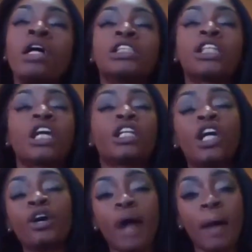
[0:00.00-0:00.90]
So
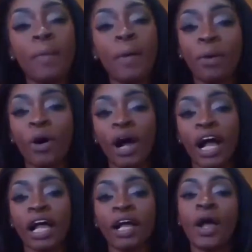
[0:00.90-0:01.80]
Lil Rapper
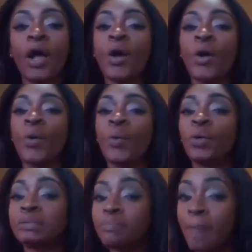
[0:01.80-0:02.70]
Boy
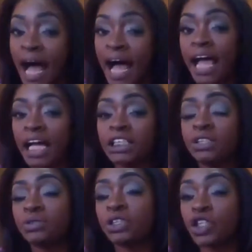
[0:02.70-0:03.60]
was my age. He
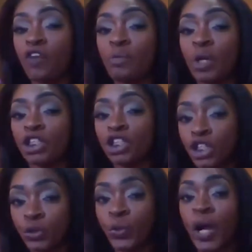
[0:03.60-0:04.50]
was a sophomore
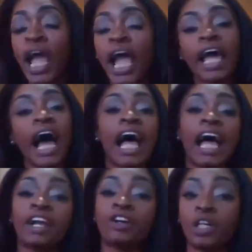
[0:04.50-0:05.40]
too. And I
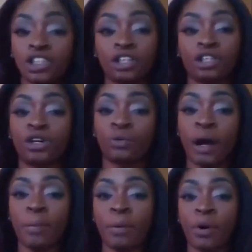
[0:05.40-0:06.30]
had a crush on Lil
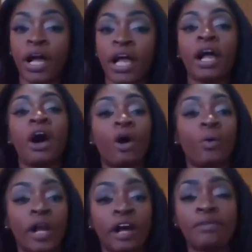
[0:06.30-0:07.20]
Rapper Boy or
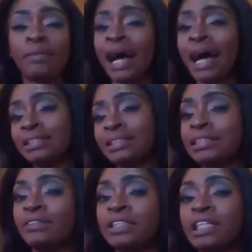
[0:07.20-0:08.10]
whatever, but I just
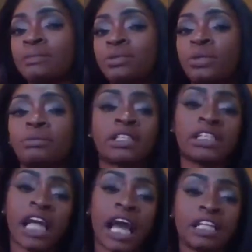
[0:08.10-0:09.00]
never stepped to him because
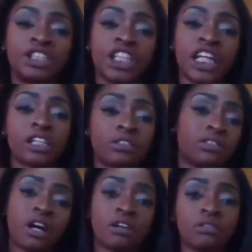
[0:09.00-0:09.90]
he had a chick,
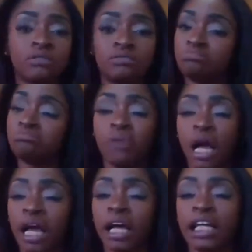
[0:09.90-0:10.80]
I
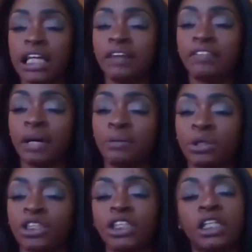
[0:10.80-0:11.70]
ain't got time for that
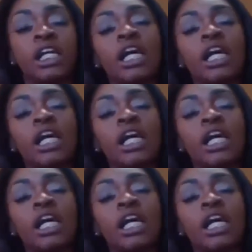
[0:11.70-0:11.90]
bullshit.